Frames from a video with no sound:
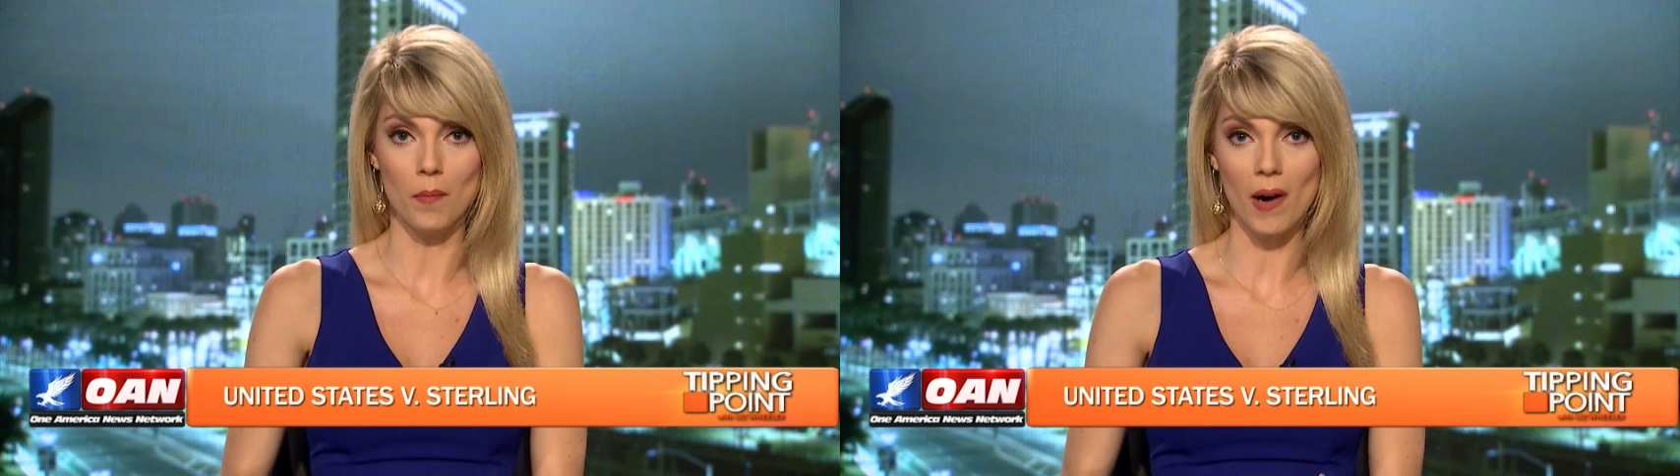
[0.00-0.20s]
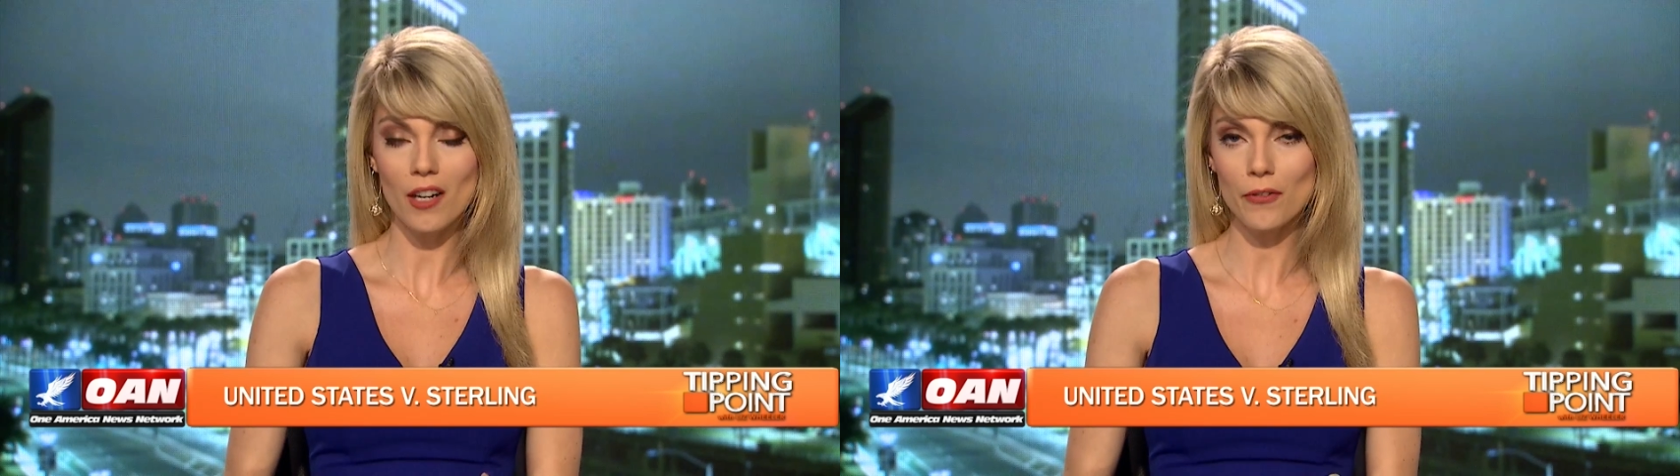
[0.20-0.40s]

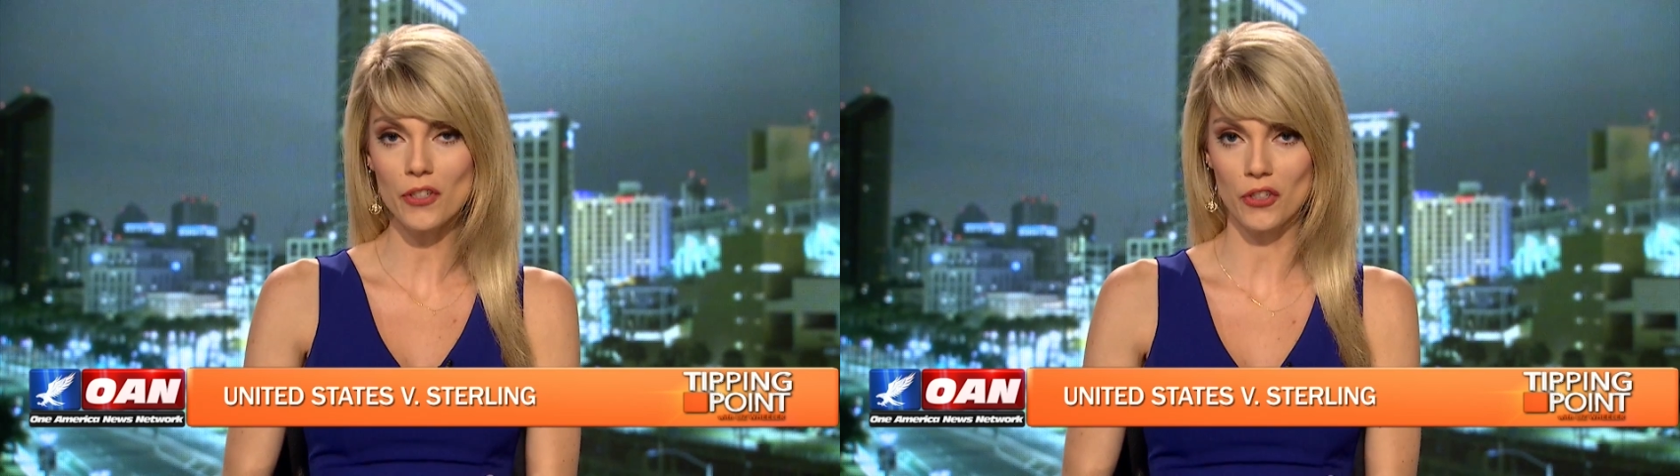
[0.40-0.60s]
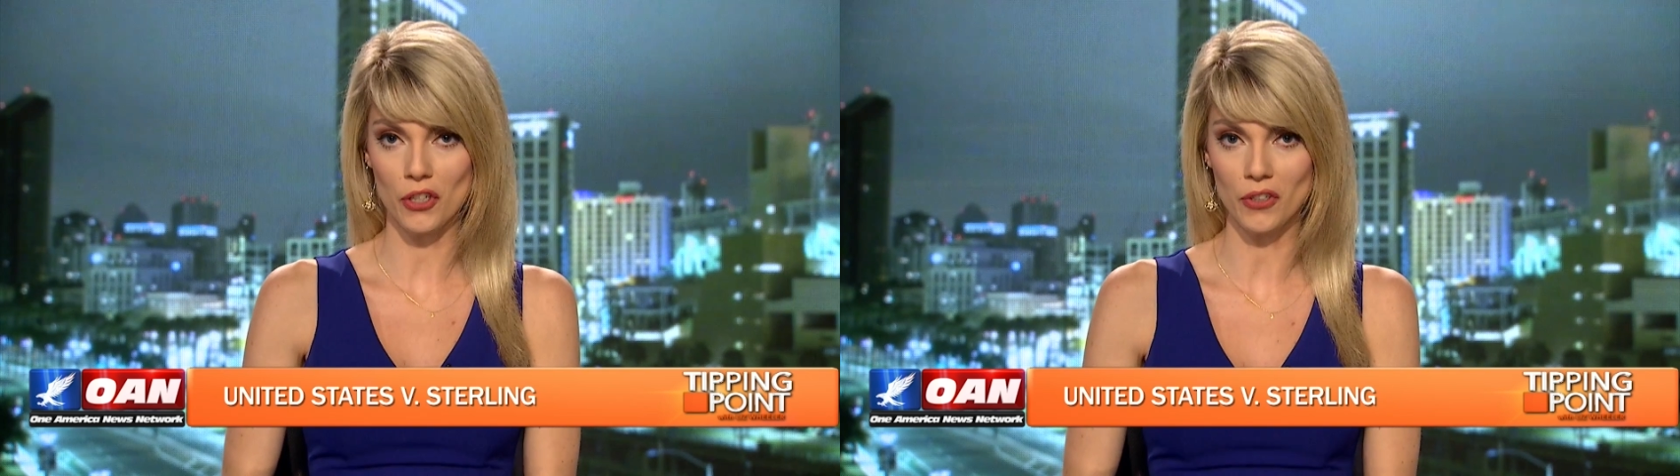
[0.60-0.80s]
Monica
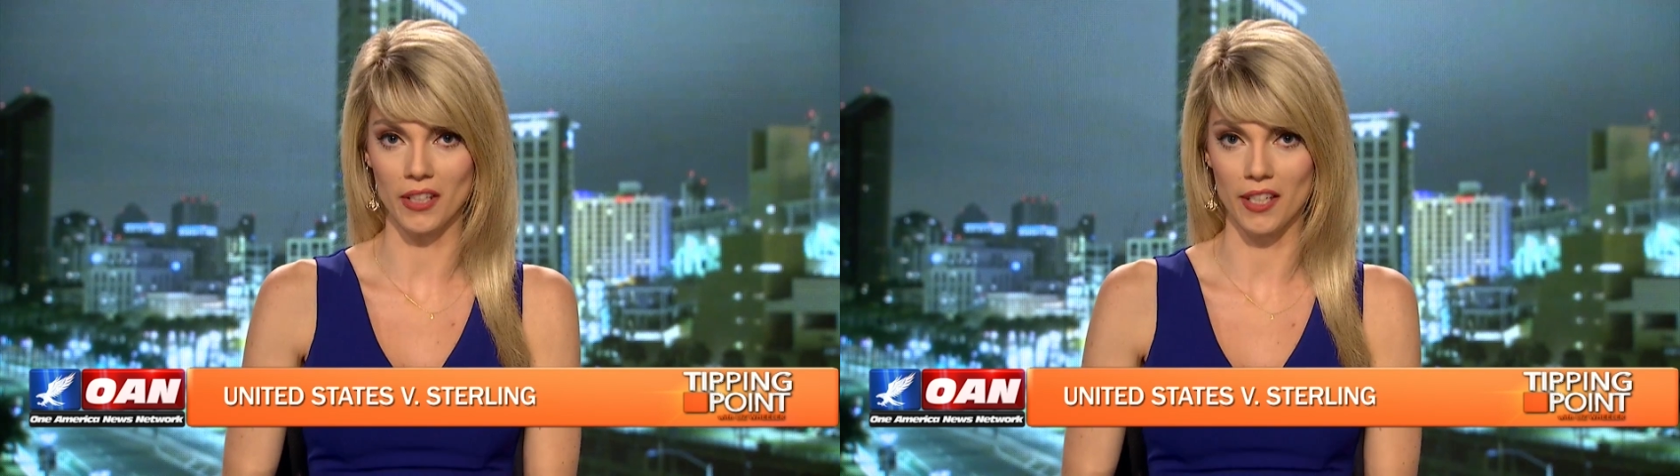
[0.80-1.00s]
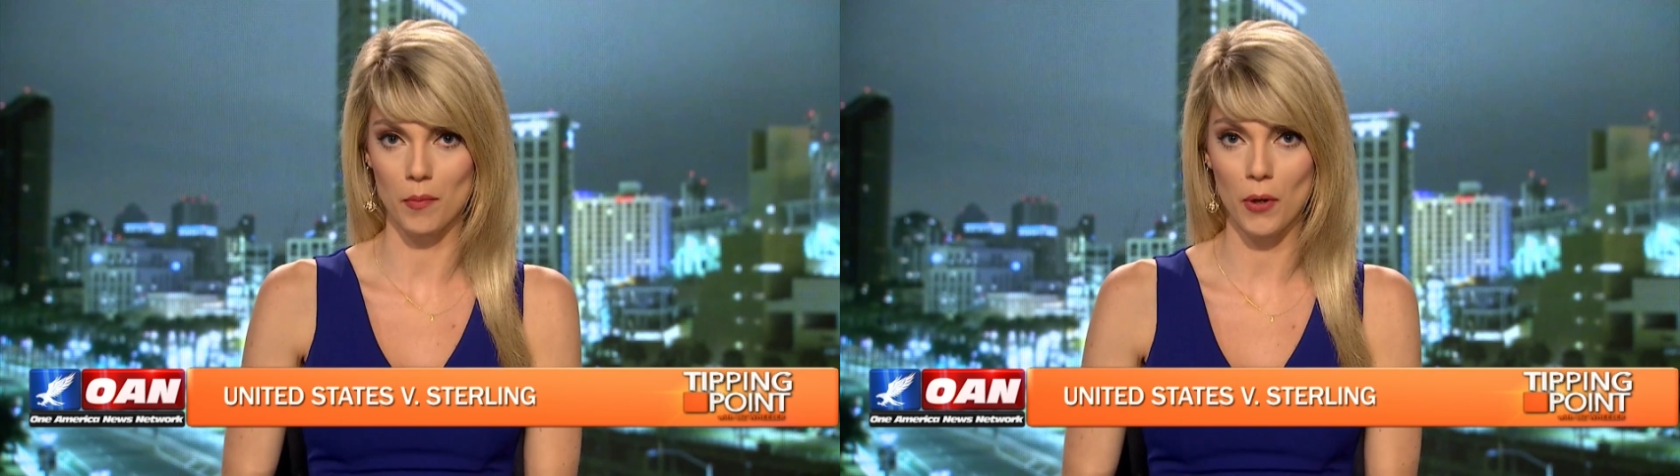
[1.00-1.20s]

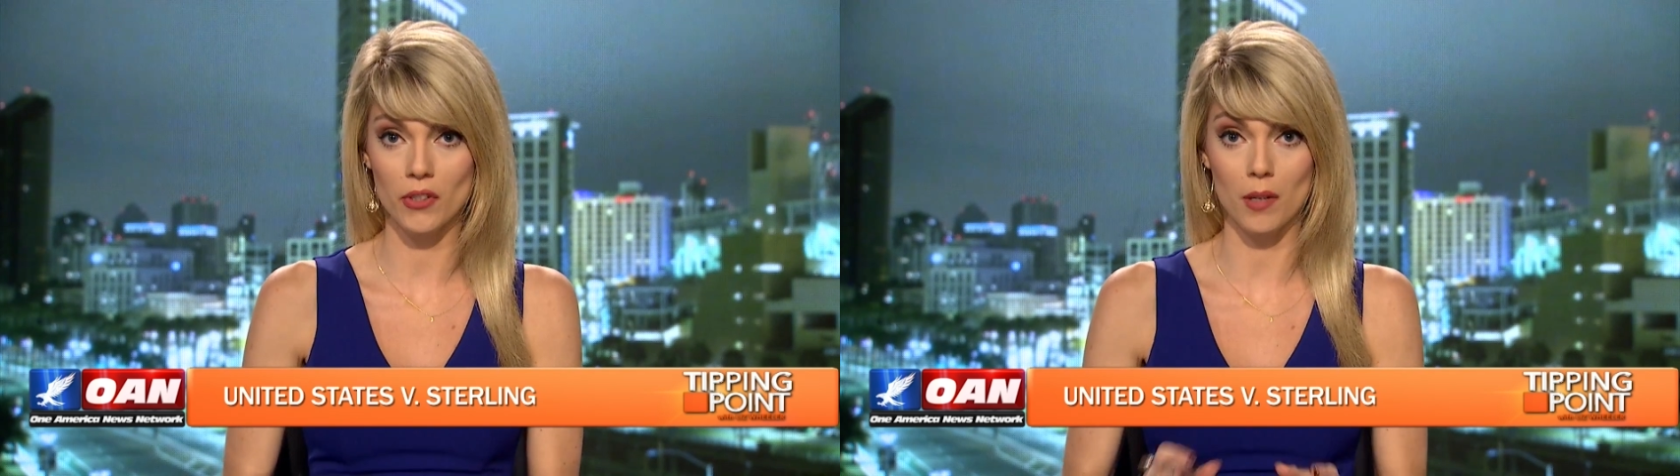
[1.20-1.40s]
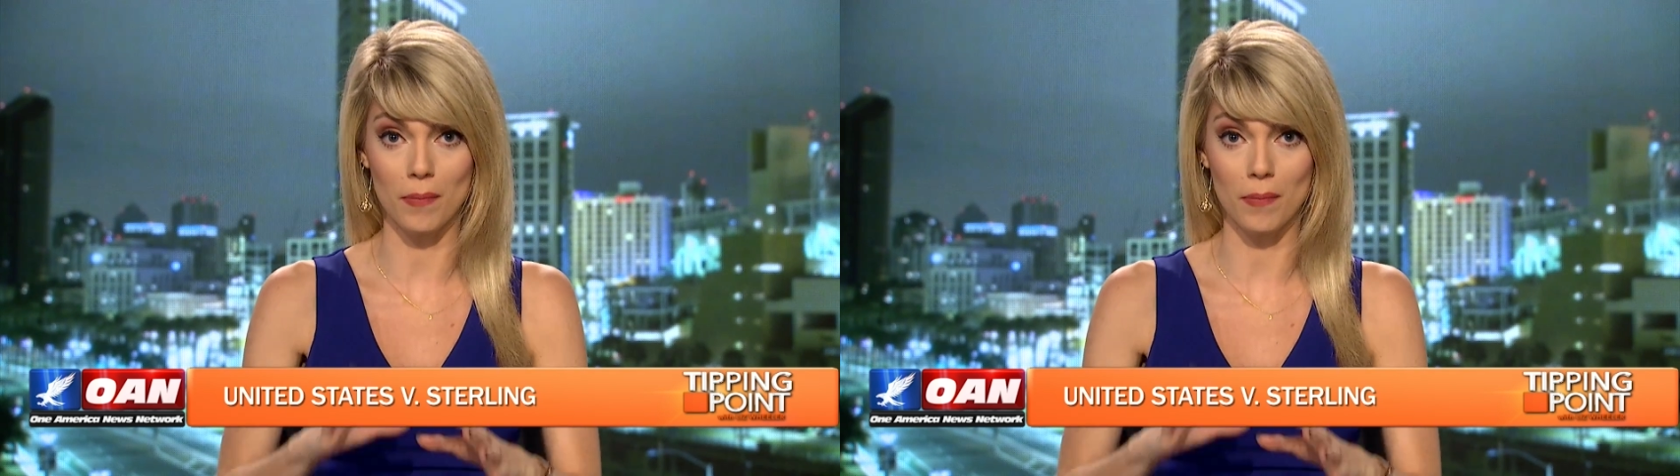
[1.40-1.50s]
Sterling posted a